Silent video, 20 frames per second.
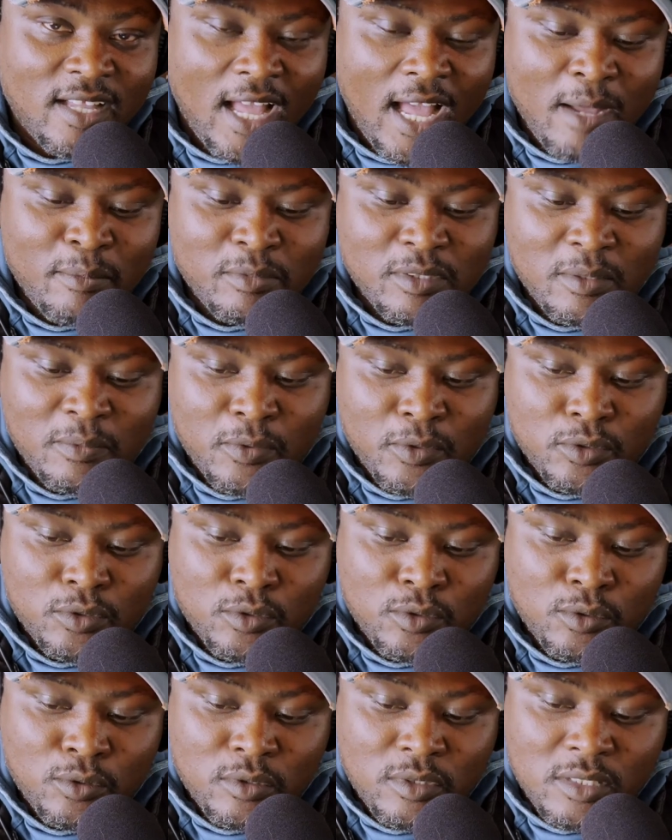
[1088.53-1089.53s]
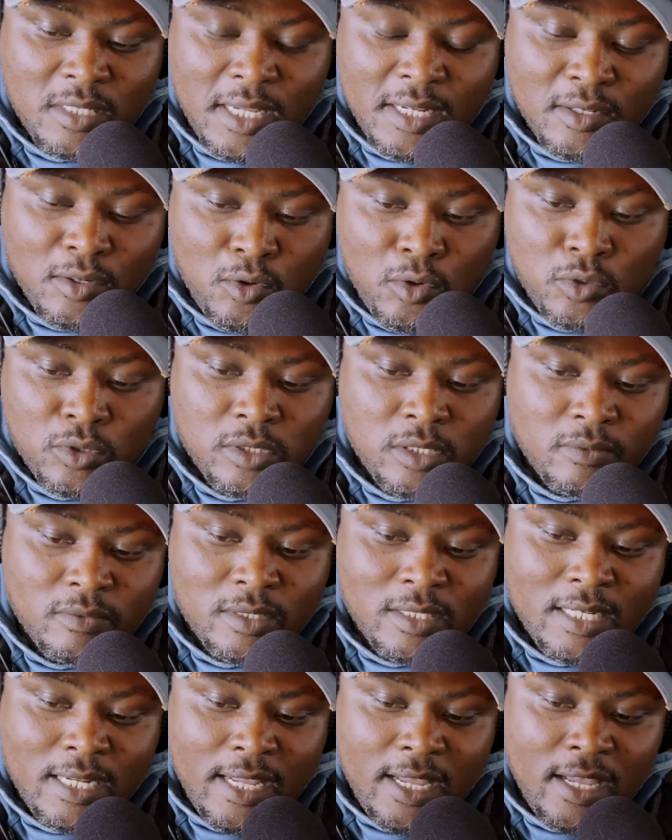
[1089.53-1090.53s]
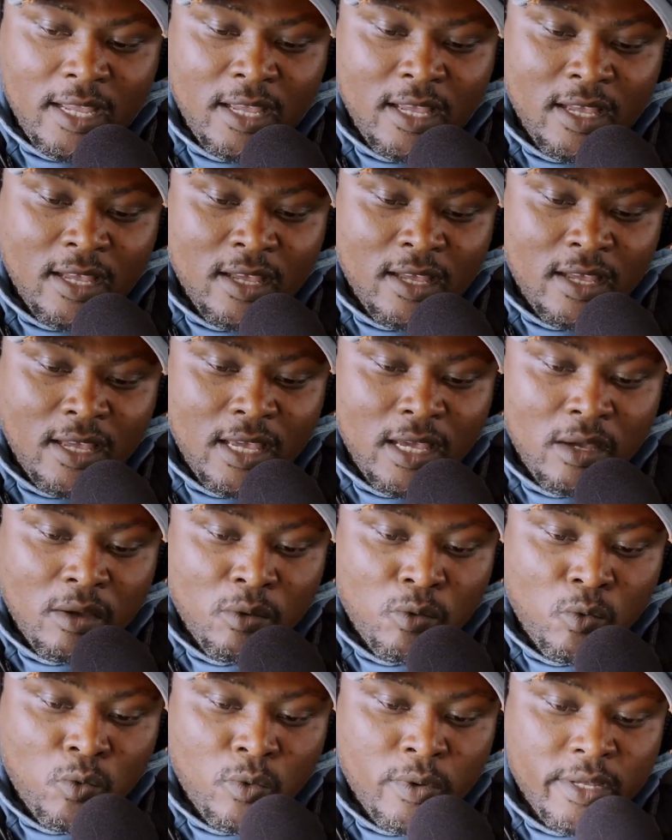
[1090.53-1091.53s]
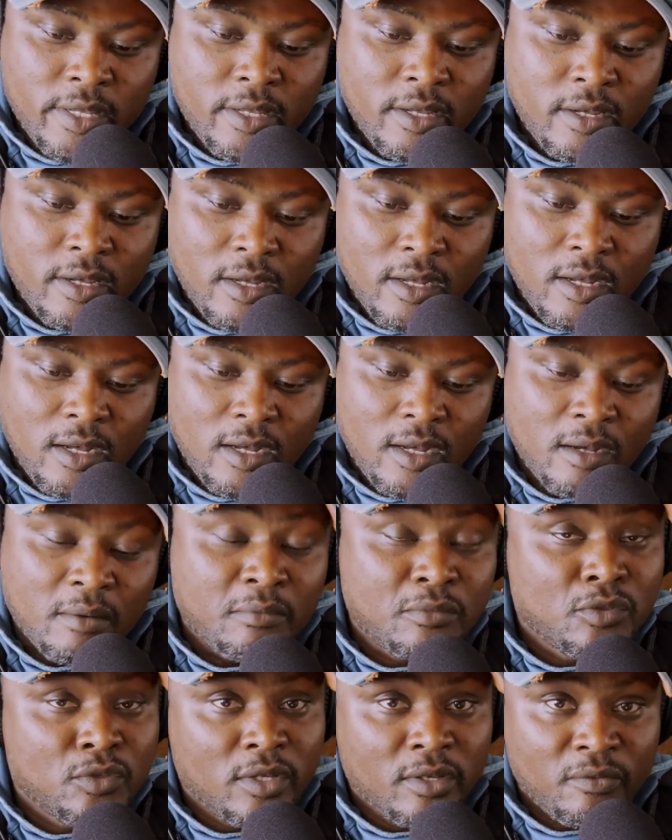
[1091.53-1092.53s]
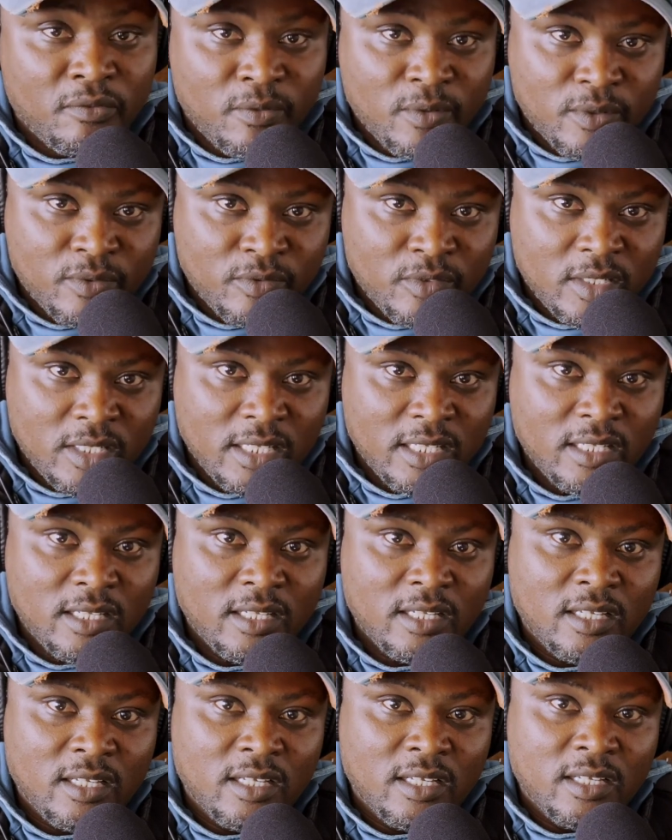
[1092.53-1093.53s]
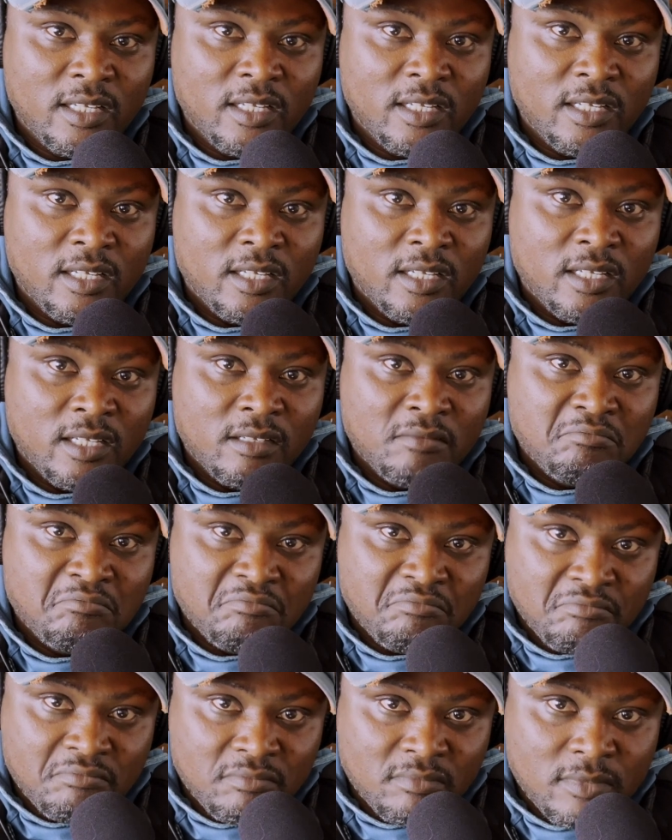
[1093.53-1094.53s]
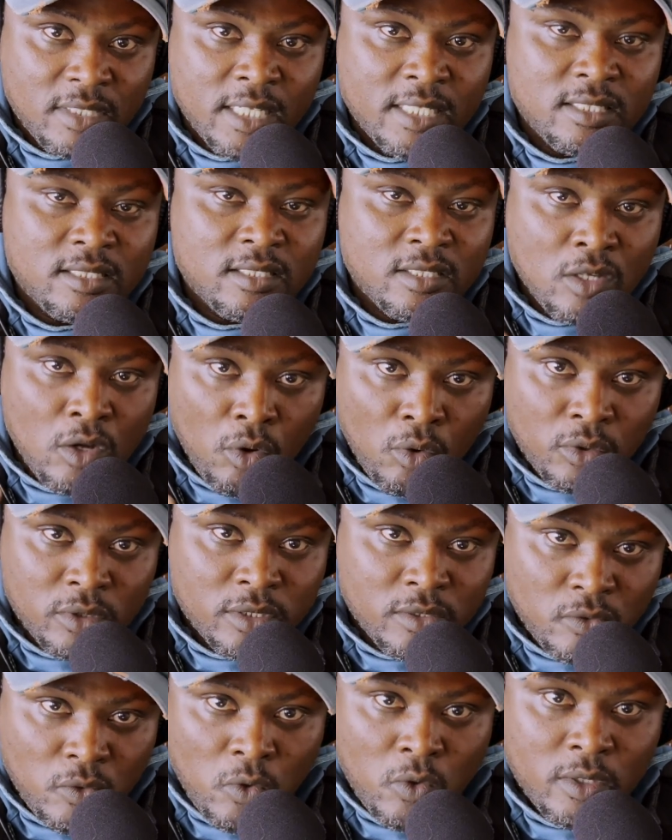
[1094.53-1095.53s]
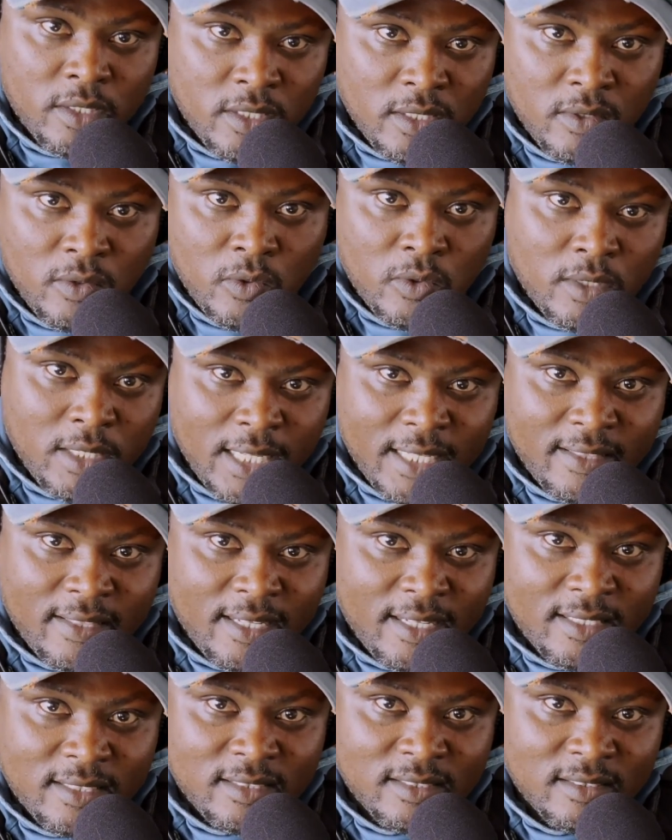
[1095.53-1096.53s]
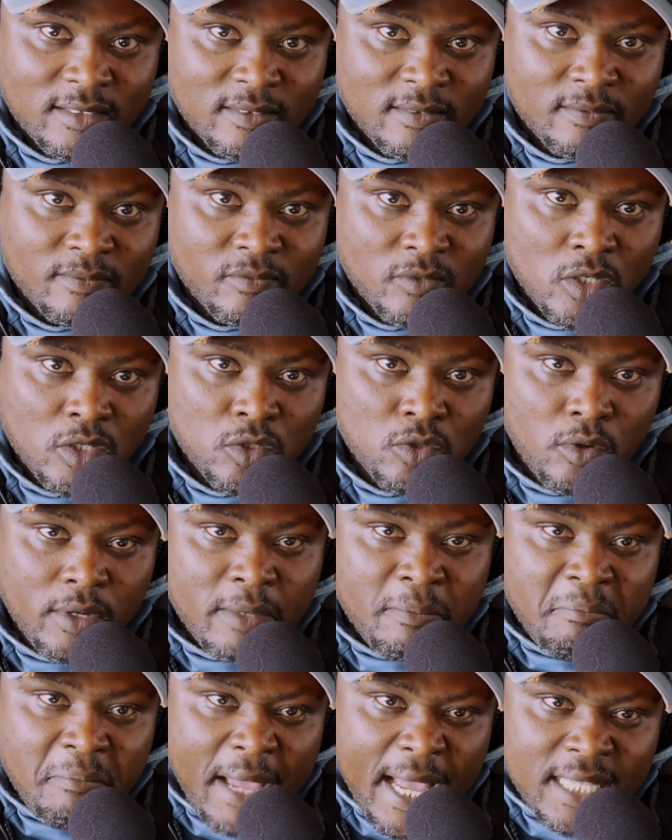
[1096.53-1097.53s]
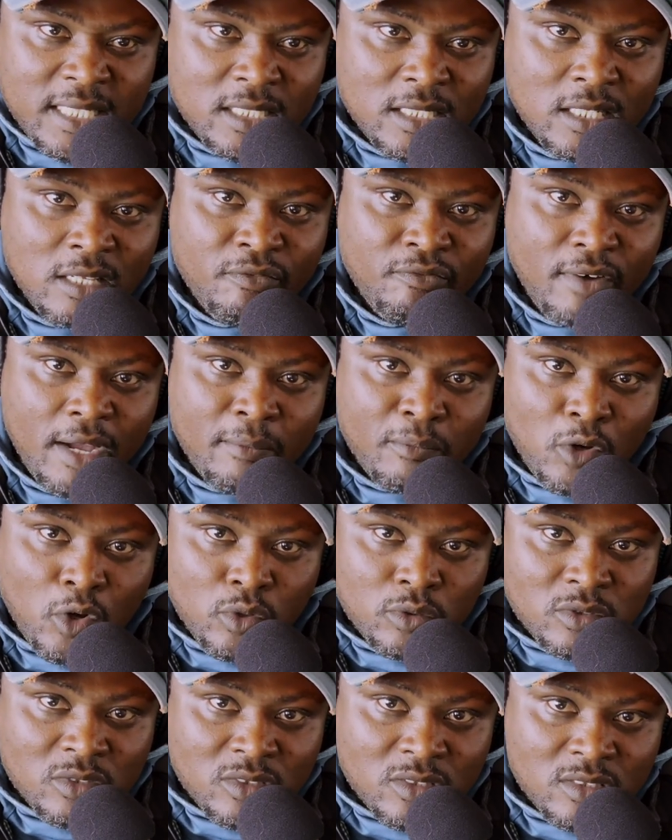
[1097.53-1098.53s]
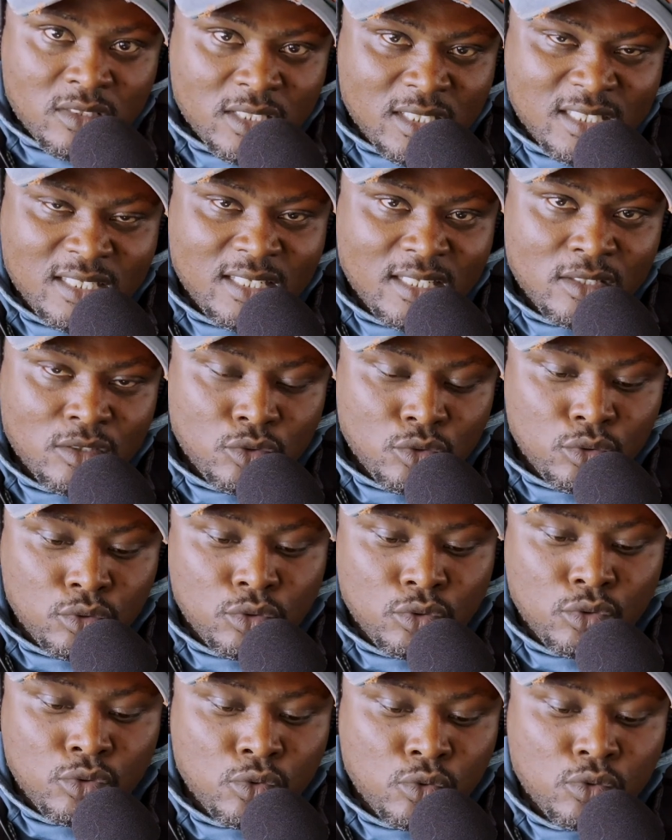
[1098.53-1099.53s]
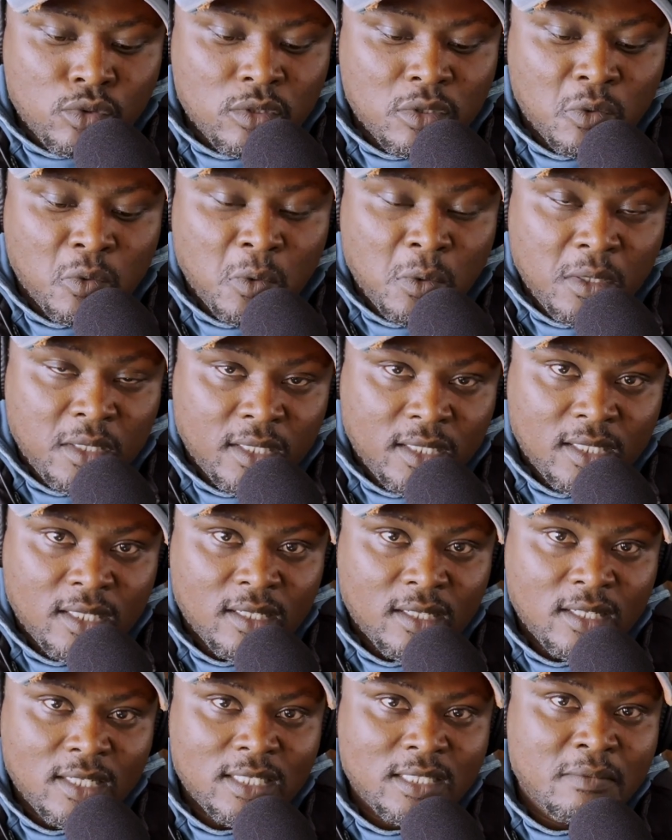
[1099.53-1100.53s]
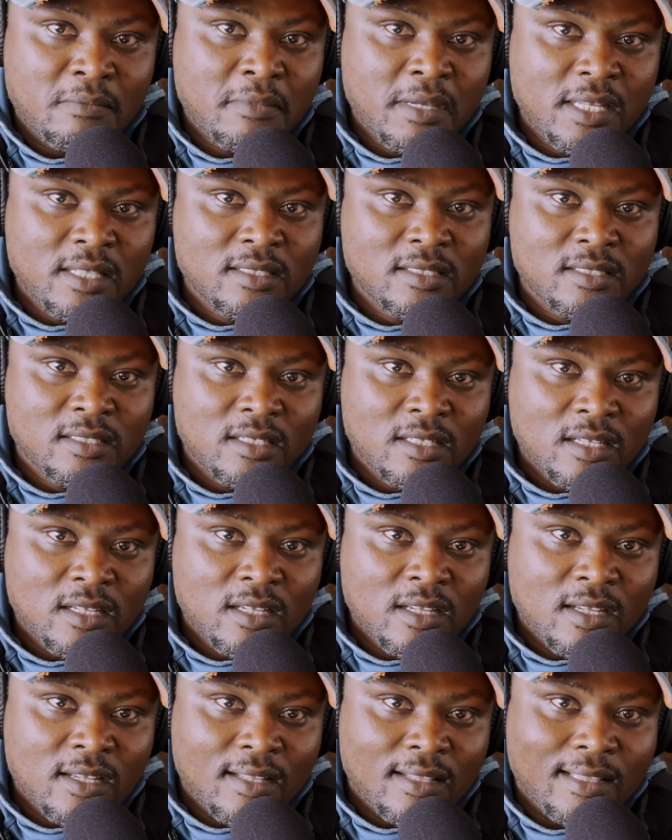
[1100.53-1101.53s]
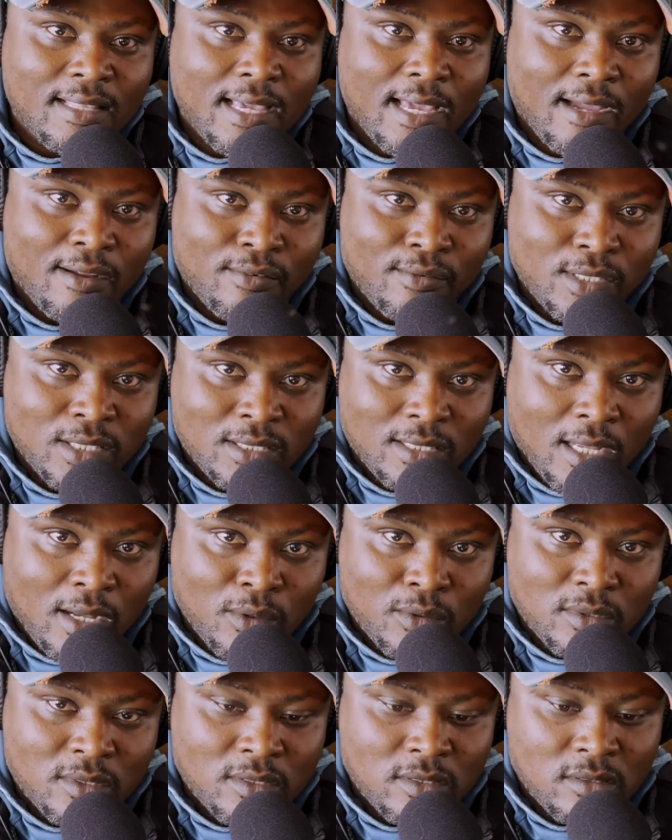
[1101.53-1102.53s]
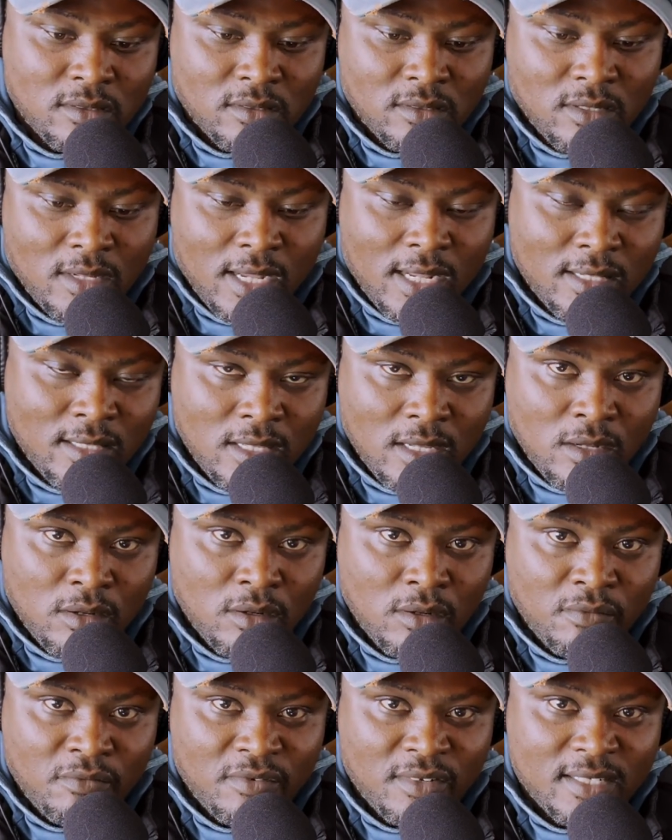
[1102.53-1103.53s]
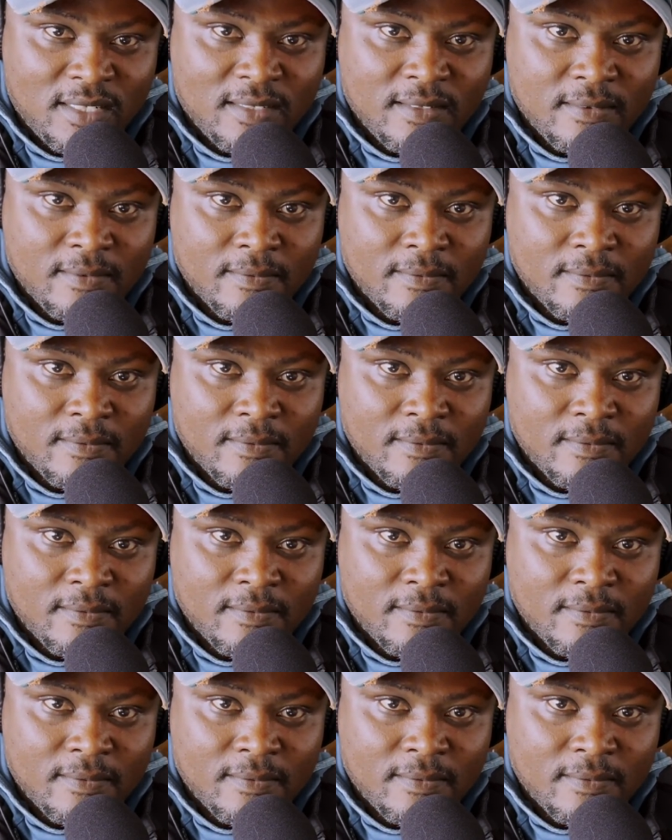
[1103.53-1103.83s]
I'm supposed to do 10 calls every day. A week, I'm doing 50, and it goes on and on like that. So imagine if I'm consistent to do the work, it means there are results at the end of it.